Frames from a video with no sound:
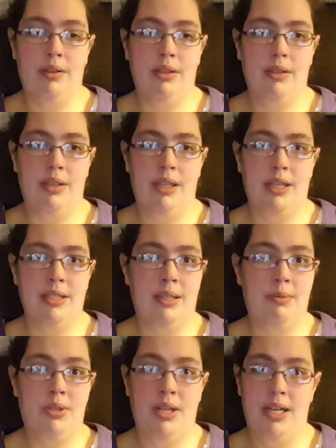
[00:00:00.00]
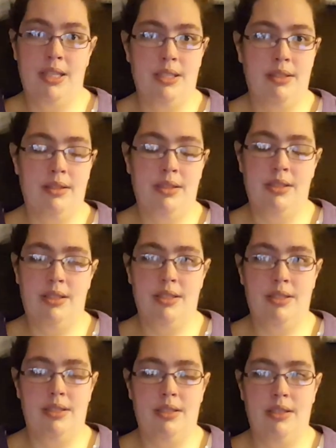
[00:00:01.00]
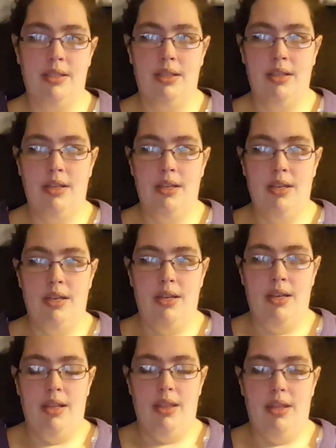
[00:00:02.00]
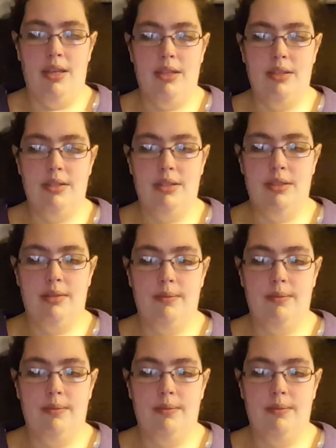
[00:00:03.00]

And like I said, I'm trying to adjust and things, and